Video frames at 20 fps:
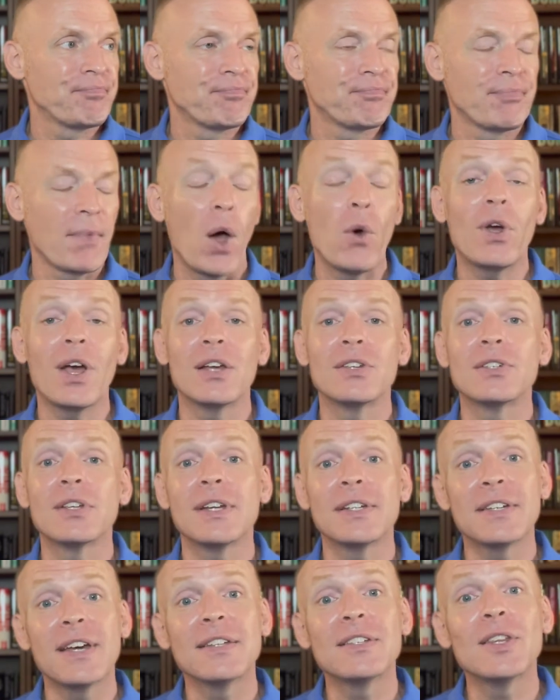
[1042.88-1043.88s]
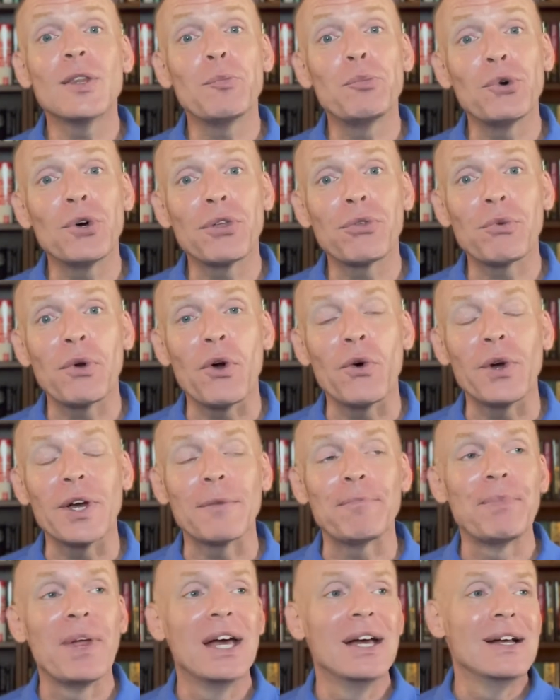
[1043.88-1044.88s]
Okay, so let's get to the book
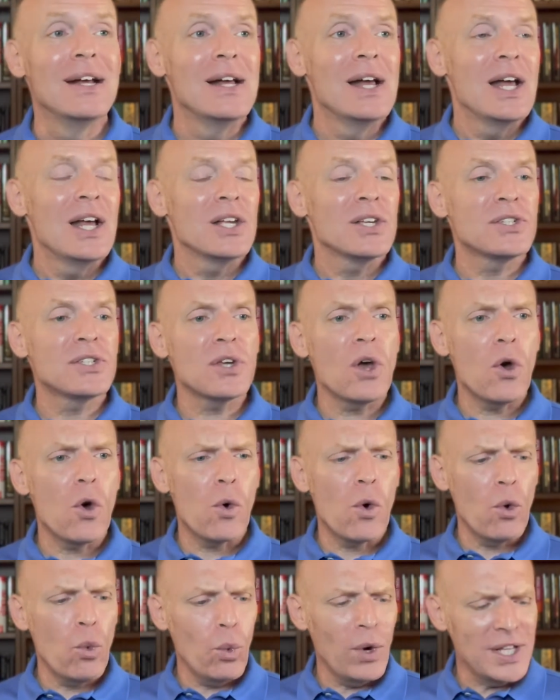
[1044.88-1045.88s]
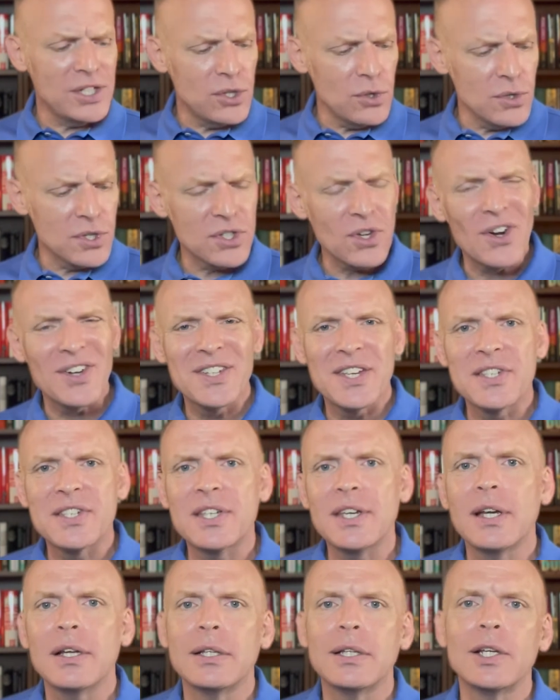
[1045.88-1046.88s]
throwing. So we do start to
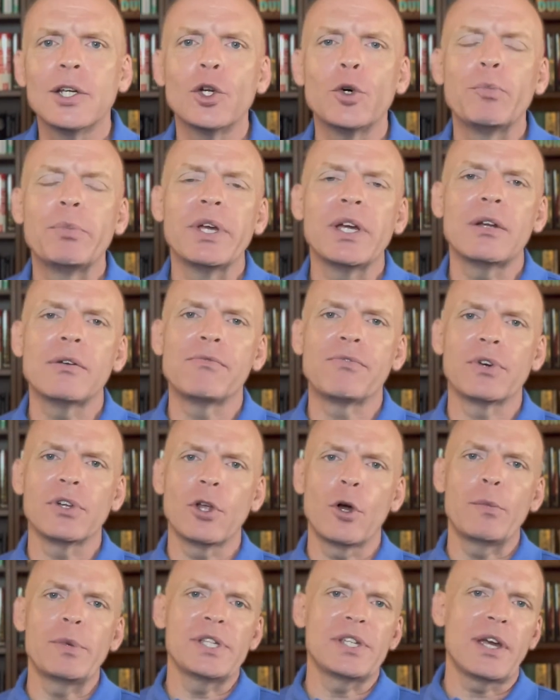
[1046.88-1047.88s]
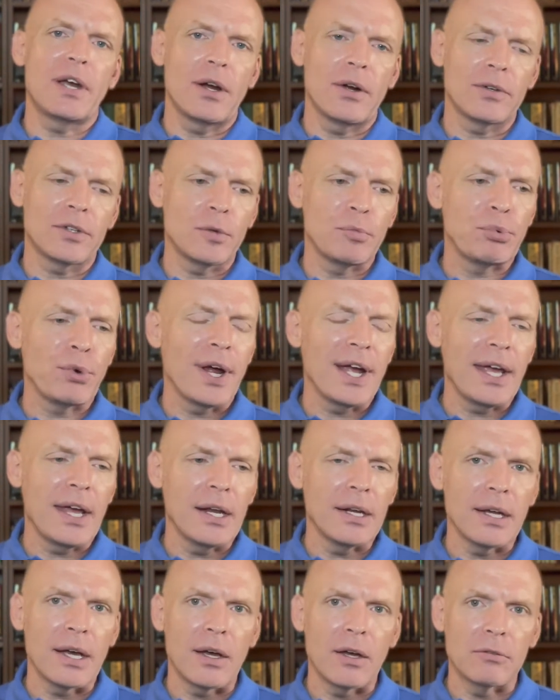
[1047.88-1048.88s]
see a little bit of Verlomi's character
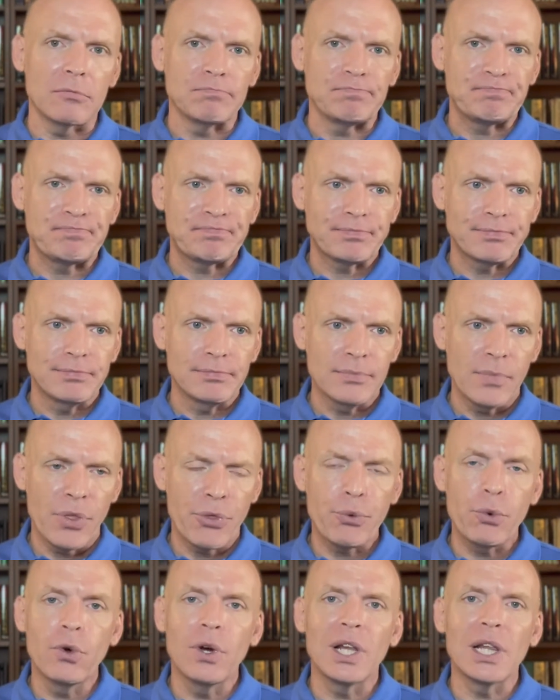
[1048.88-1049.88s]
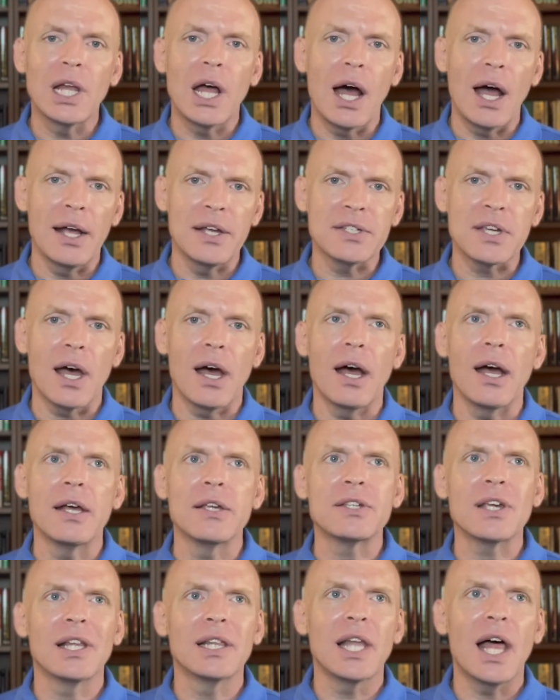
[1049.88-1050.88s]
breaking down through Ally's
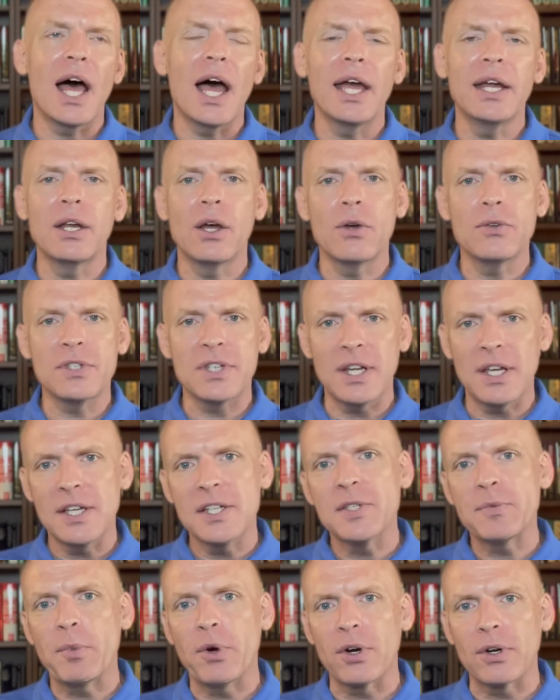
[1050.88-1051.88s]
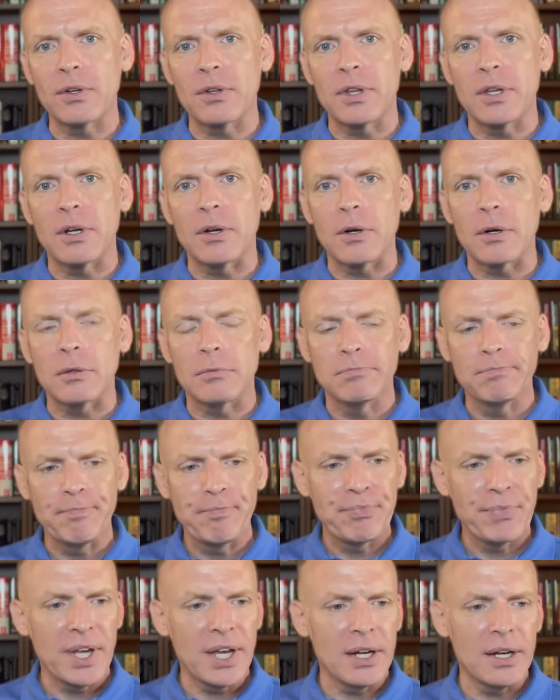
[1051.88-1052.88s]
eyes. Ally knows that he's smarter than her.
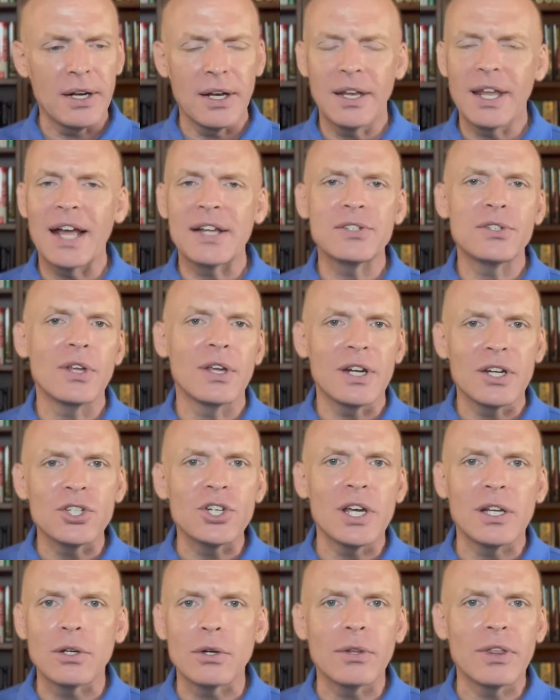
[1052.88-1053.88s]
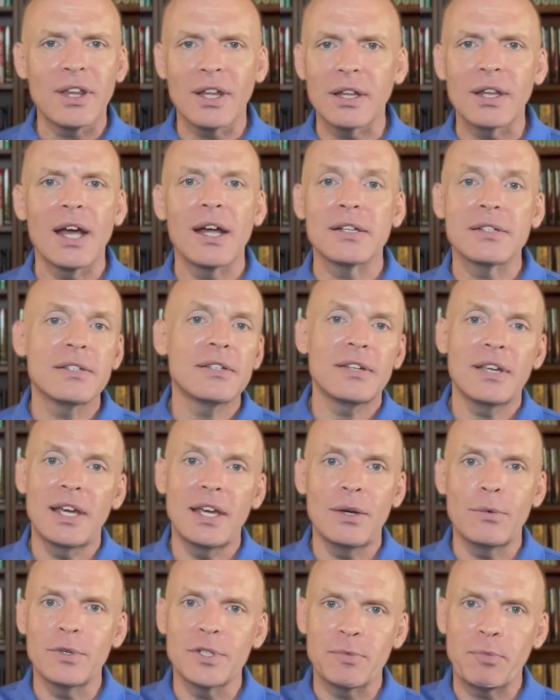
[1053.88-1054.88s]
And that's not a gender thing.
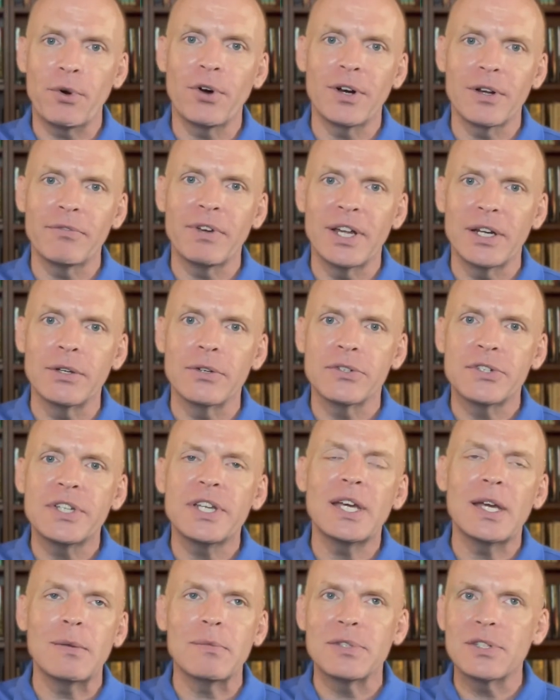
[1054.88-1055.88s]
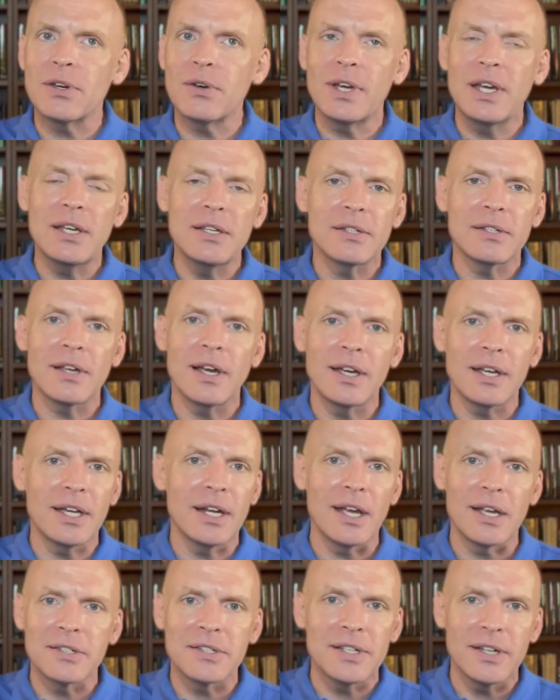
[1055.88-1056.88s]
He was part of Ender's team, so he's like an
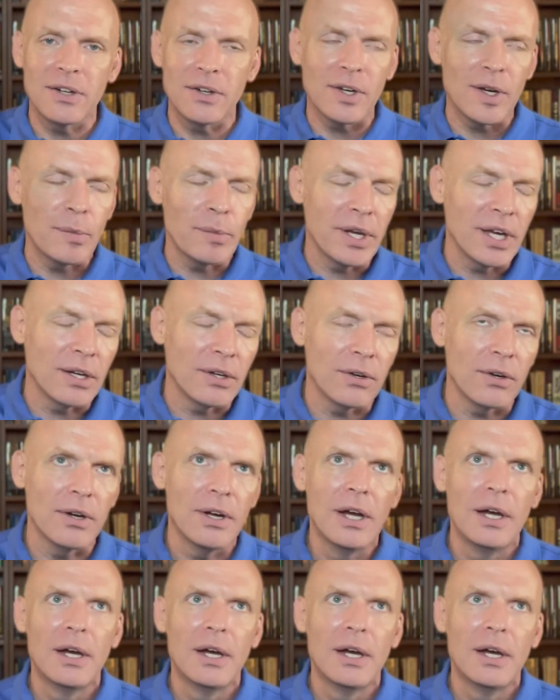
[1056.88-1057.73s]
S-tier commander.